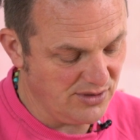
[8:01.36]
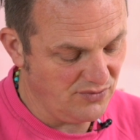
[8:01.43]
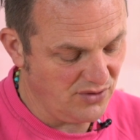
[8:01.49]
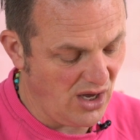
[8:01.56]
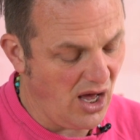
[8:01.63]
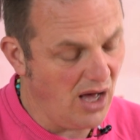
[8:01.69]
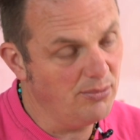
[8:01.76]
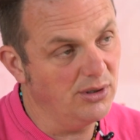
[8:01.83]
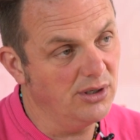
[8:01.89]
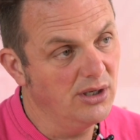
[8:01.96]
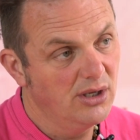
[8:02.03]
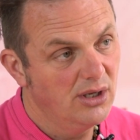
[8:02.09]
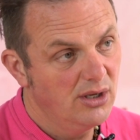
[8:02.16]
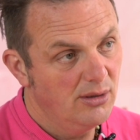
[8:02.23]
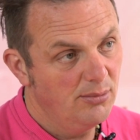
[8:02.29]
of carbon
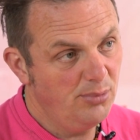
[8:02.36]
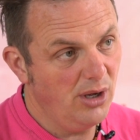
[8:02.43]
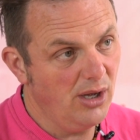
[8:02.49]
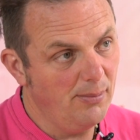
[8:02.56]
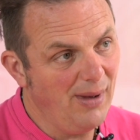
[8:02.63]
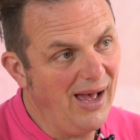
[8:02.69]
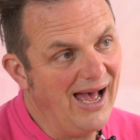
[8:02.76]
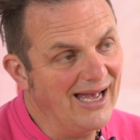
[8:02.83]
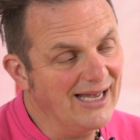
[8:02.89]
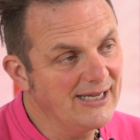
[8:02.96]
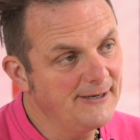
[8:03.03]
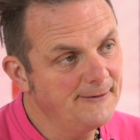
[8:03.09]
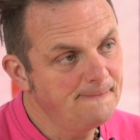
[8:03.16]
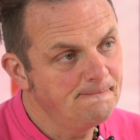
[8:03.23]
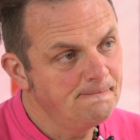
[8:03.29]
per bag,
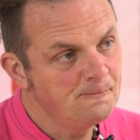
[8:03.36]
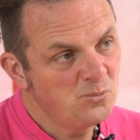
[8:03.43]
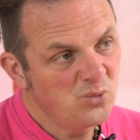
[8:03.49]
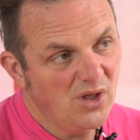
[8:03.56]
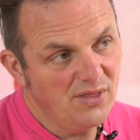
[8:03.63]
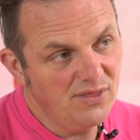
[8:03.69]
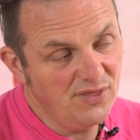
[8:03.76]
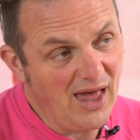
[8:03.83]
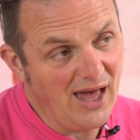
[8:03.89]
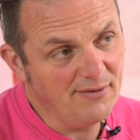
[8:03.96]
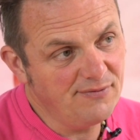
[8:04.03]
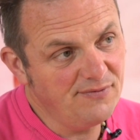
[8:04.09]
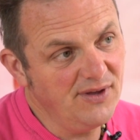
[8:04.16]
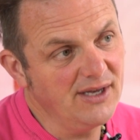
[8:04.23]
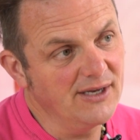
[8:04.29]
that
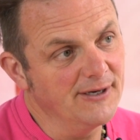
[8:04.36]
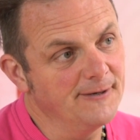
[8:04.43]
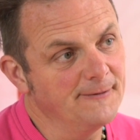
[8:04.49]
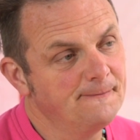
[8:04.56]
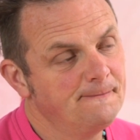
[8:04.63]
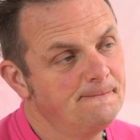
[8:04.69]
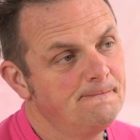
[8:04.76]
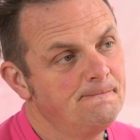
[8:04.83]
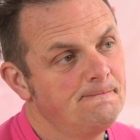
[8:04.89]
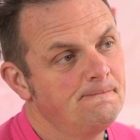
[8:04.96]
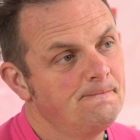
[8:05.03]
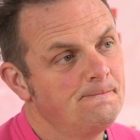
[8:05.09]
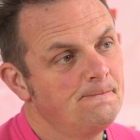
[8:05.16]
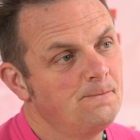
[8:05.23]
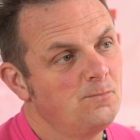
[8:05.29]
figure
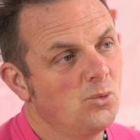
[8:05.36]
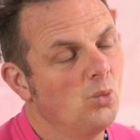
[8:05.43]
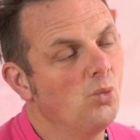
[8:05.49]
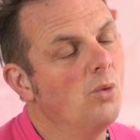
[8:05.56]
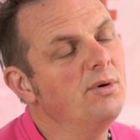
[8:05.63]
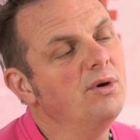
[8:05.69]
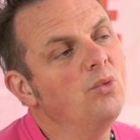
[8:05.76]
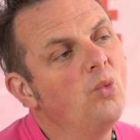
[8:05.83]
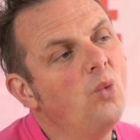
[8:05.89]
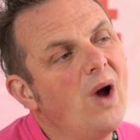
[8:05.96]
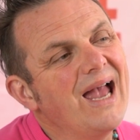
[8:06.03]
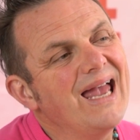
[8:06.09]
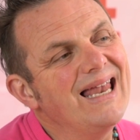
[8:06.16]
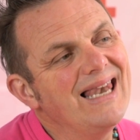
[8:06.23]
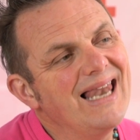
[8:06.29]
will be
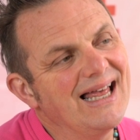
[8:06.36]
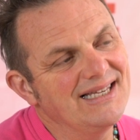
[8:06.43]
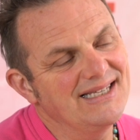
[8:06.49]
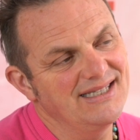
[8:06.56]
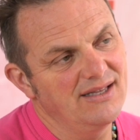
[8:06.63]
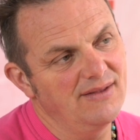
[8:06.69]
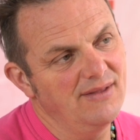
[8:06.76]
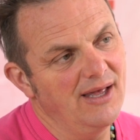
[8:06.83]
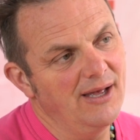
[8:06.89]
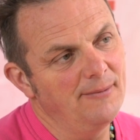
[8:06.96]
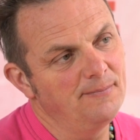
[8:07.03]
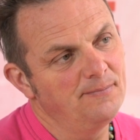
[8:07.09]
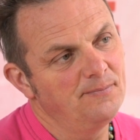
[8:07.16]
way less than that